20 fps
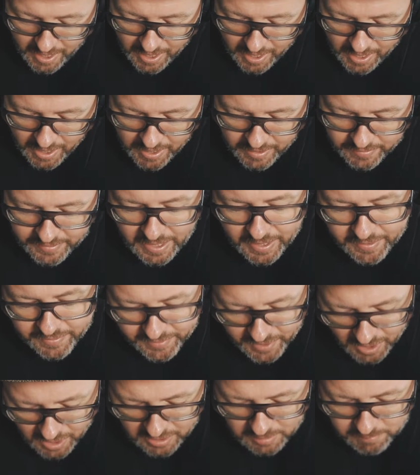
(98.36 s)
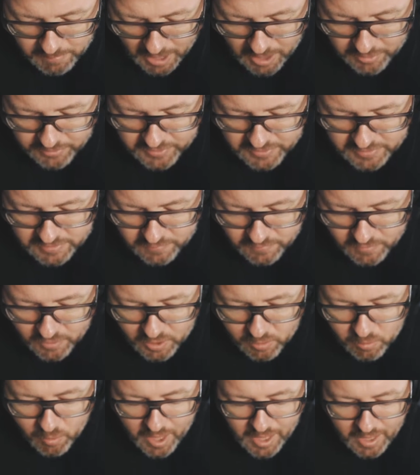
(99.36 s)
and I thought about this for
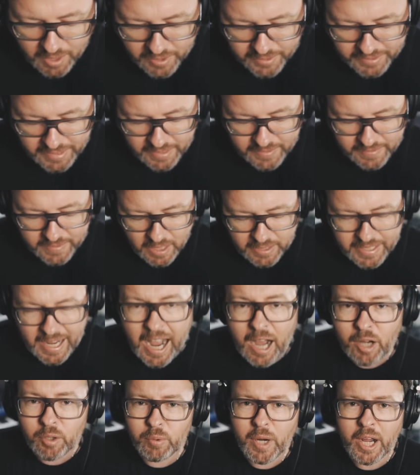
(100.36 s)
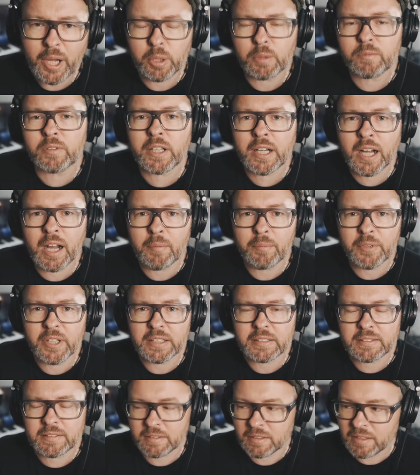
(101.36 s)
a while, and I thought, how do I overcome
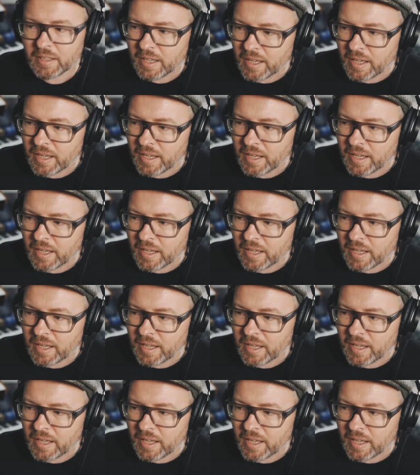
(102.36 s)
this?